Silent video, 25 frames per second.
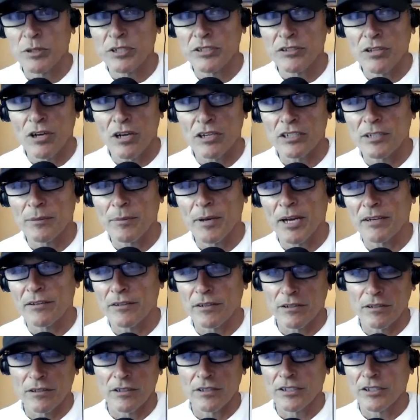we talked about
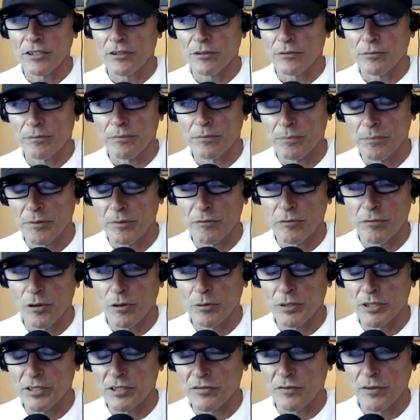earlier before
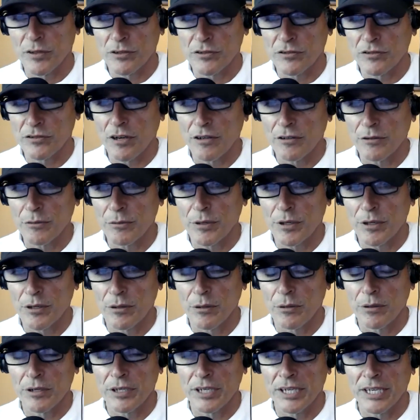we first started
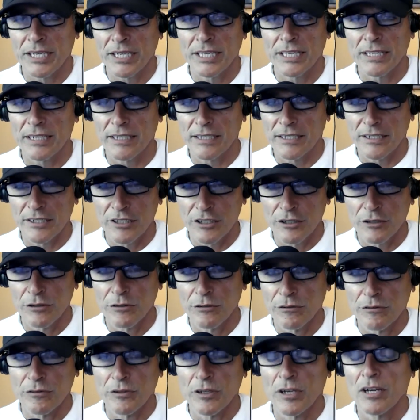recording,
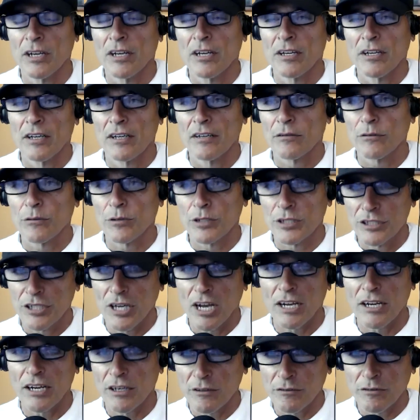you've
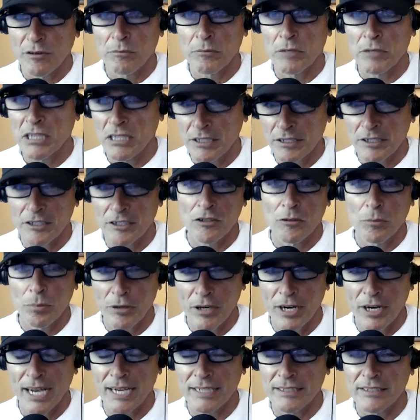retired from clinical
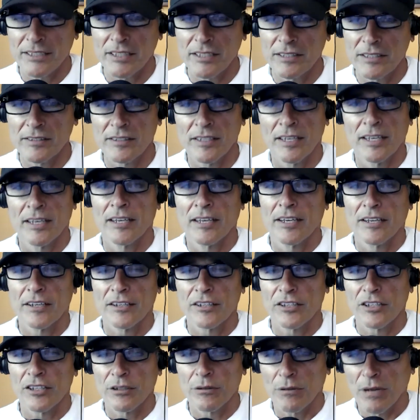practice.
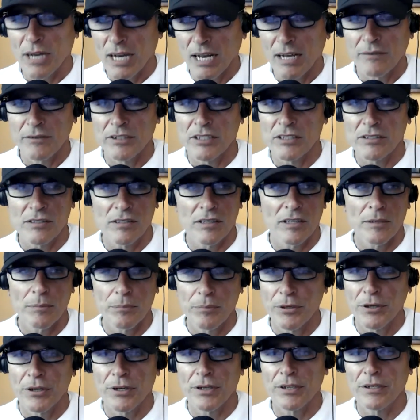You obviously
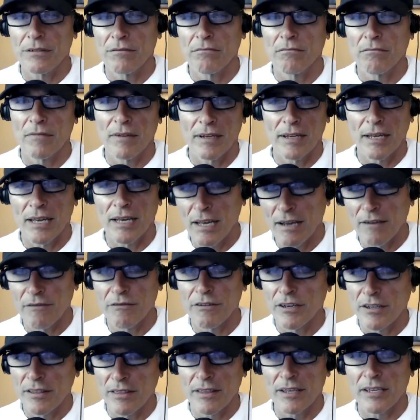put
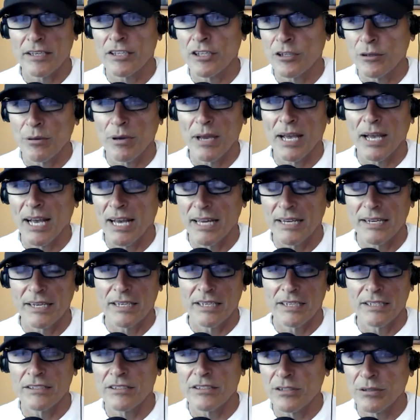everything you had
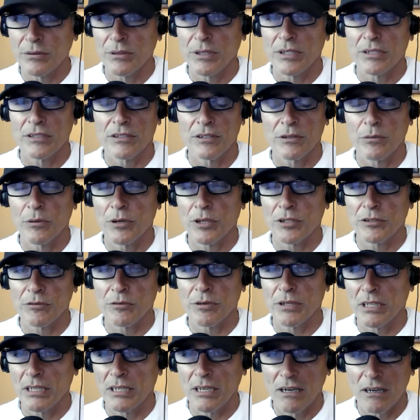into it. You worked
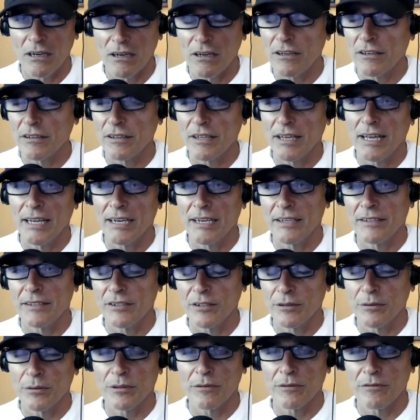really hard at it.
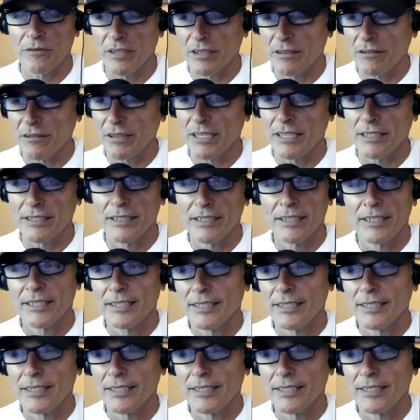You were very,